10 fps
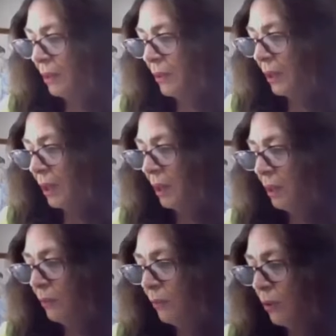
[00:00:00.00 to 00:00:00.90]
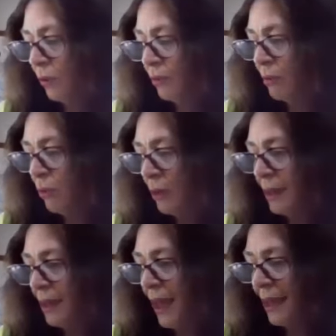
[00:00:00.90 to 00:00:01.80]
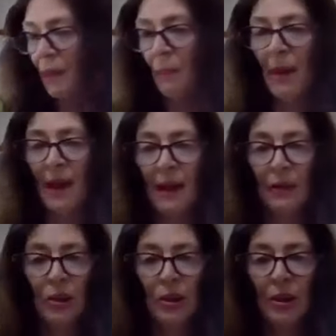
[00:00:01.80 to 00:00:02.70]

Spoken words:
The King of Wands, what's that about?